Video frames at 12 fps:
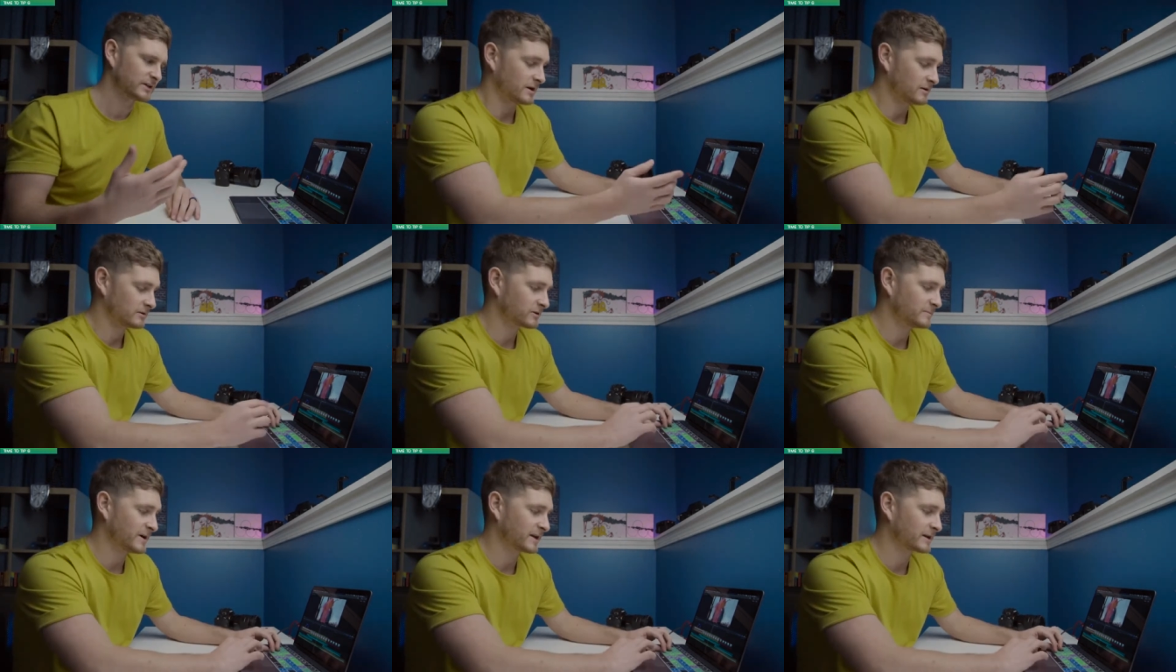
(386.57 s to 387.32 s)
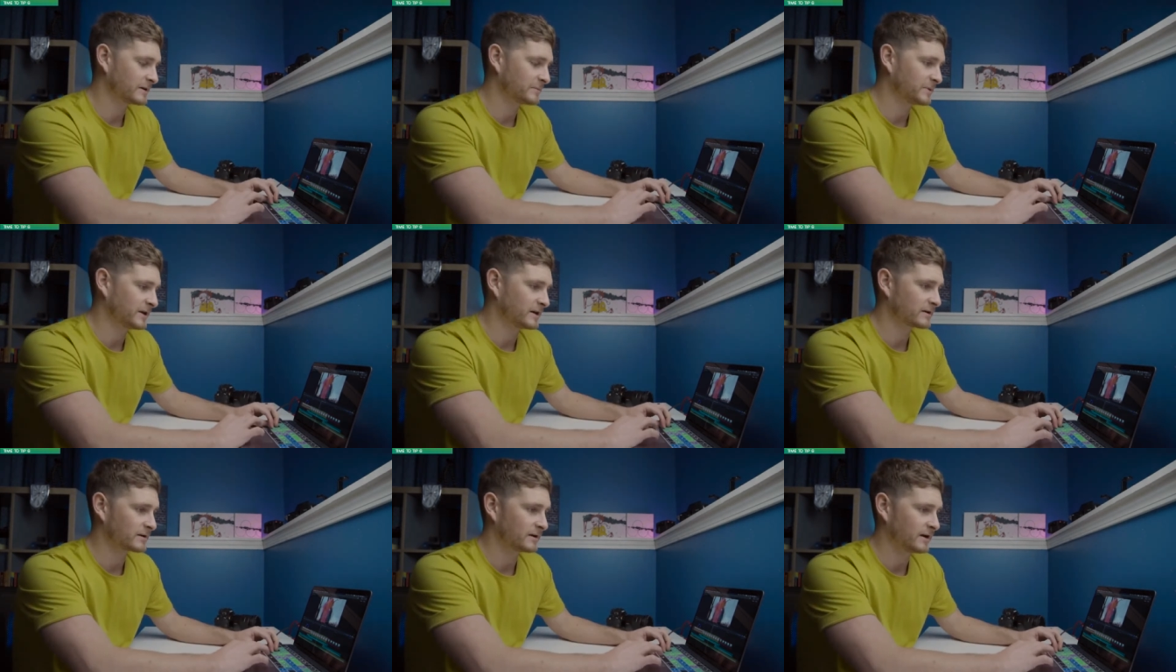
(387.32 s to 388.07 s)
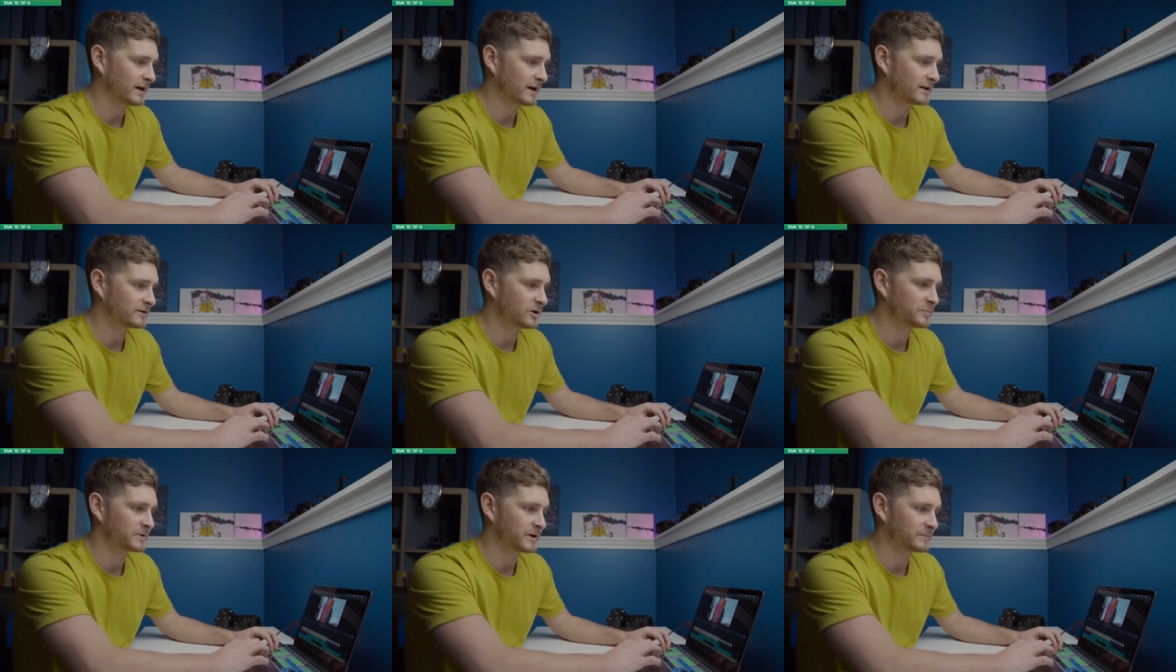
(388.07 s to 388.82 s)
I'll look at my clip here and
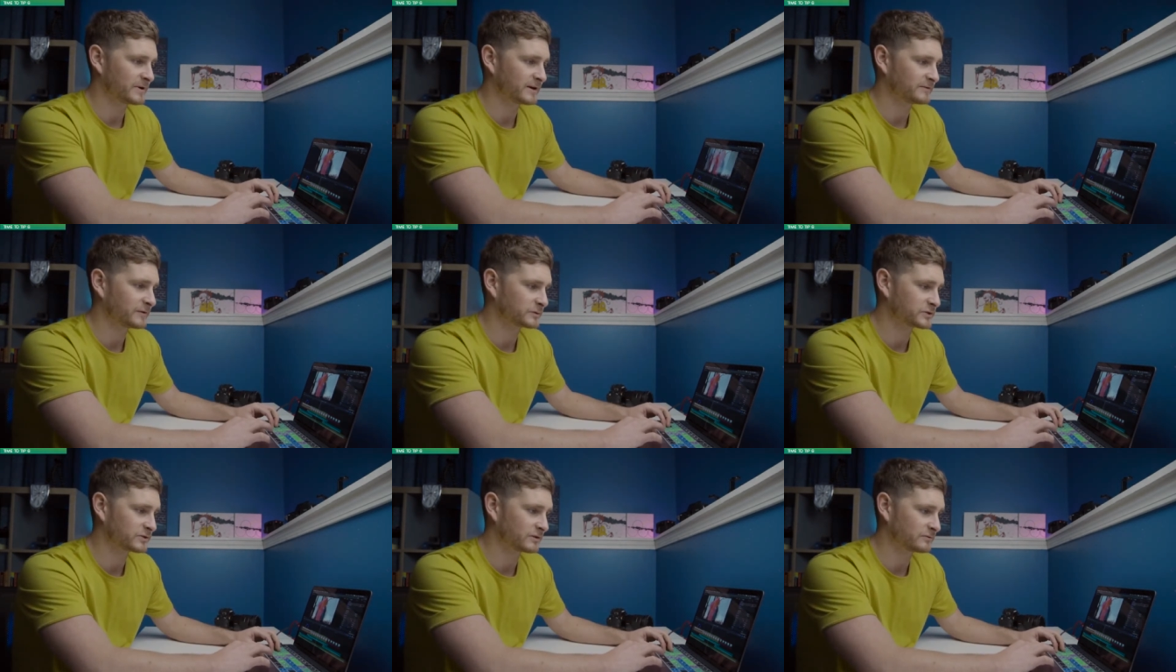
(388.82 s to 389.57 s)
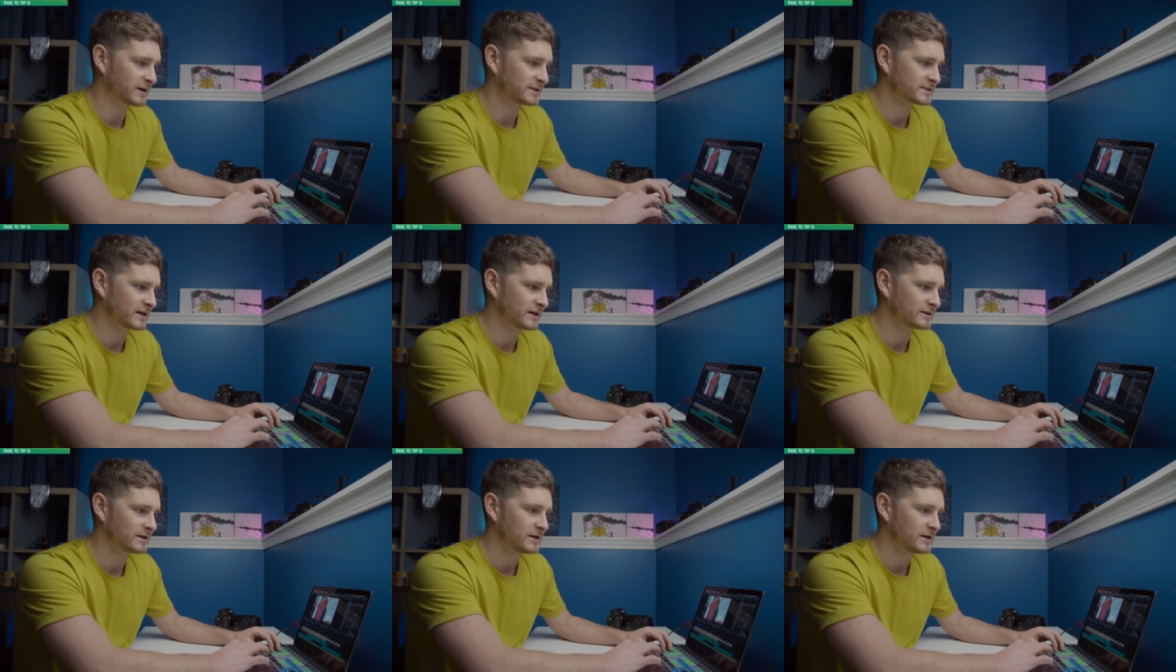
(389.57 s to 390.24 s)
open up my filters on the right side.